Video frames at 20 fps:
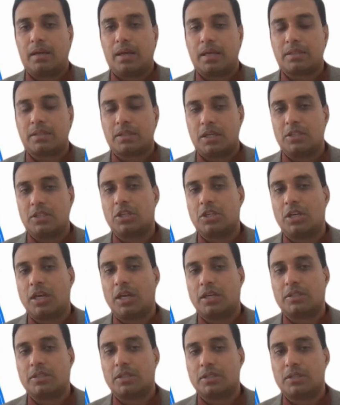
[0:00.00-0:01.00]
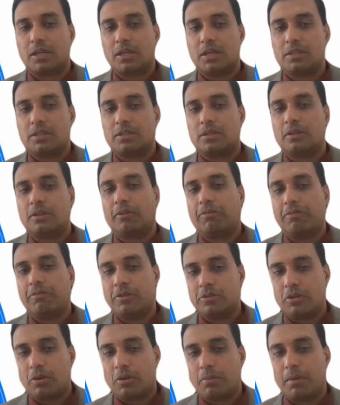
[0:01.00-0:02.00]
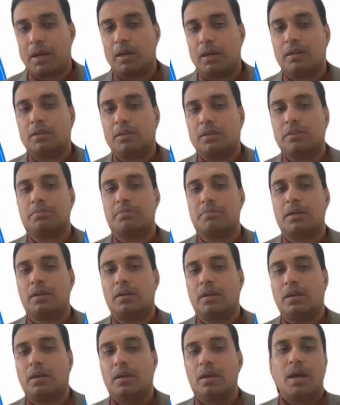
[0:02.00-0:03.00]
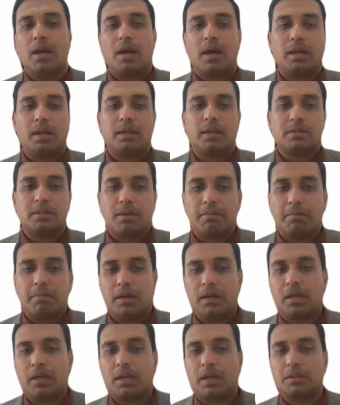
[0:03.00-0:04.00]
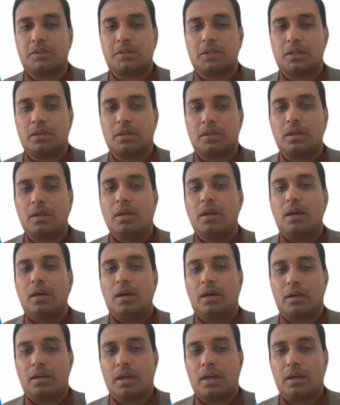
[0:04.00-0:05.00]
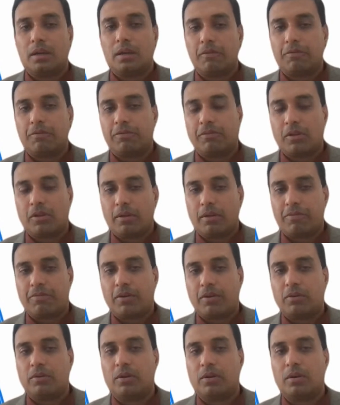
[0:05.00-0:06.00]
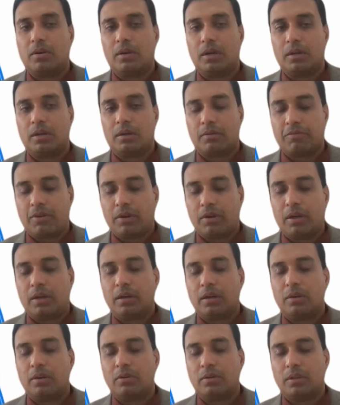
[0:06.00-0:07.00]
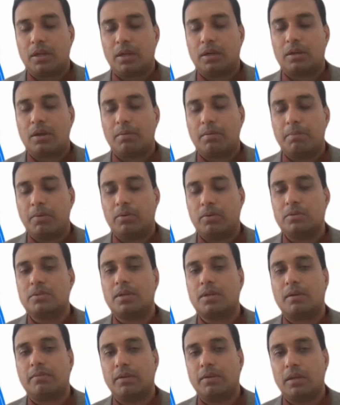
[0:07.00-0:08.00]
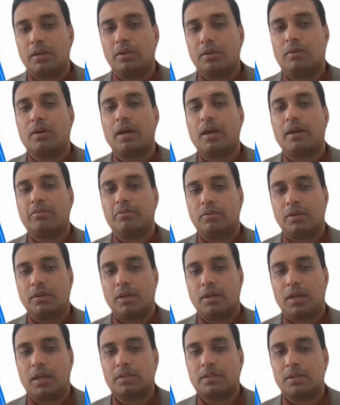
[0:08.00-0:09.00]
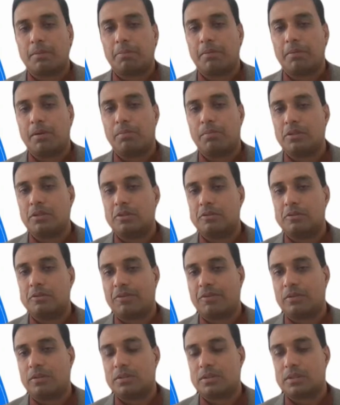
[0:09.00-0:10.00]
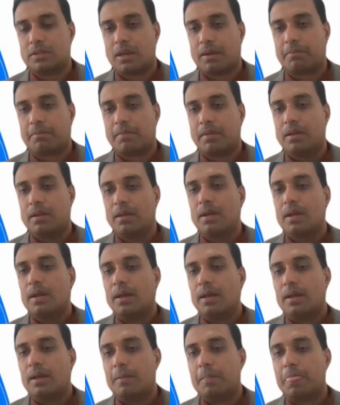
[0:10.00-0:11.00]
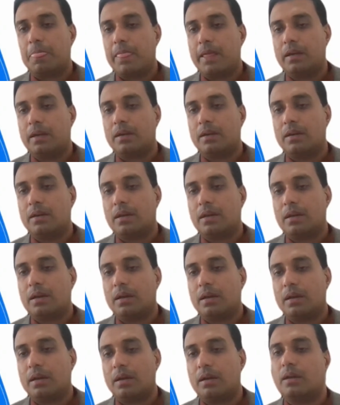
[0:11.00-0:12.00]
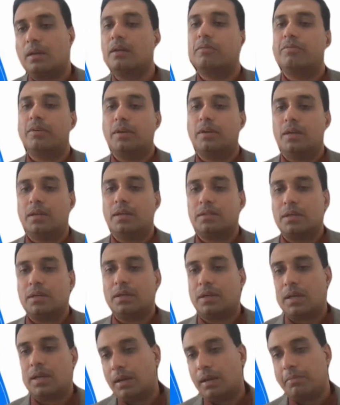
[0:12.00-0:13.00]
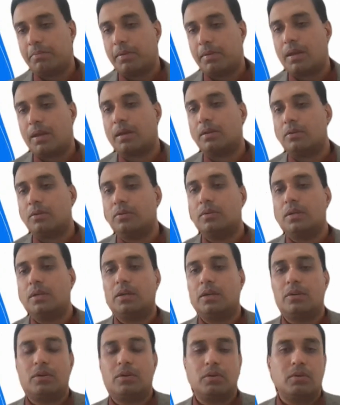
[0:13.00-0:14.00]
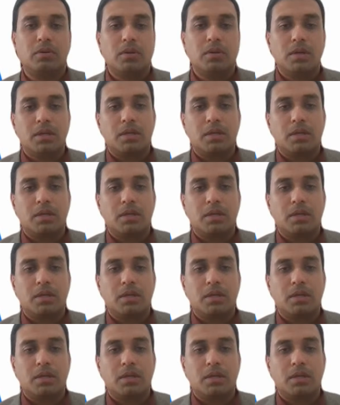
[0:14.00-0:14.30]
extension exercises, physio management, and some medication. Again, if you find out that your bones are weak, you'll have to take supplements for the same. And then if it doesn't help, yeah, you need to